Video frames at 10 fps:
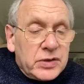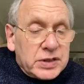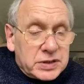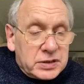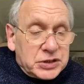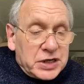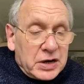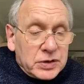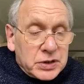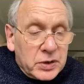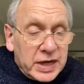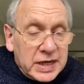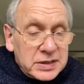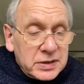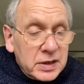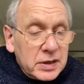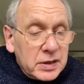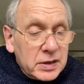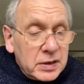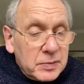This chakra is
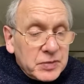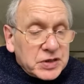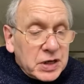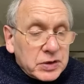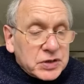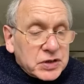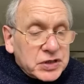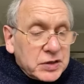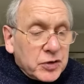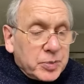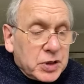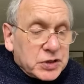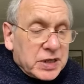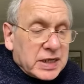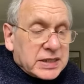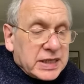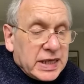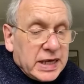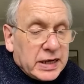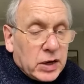the seat of the personality,
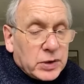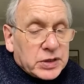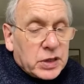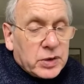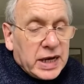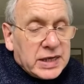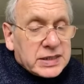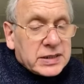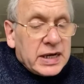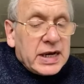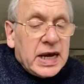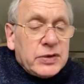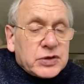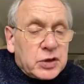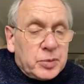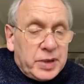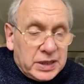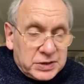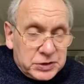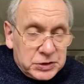the ego, and is located in the solar
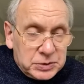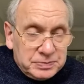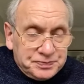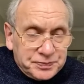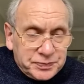plexus.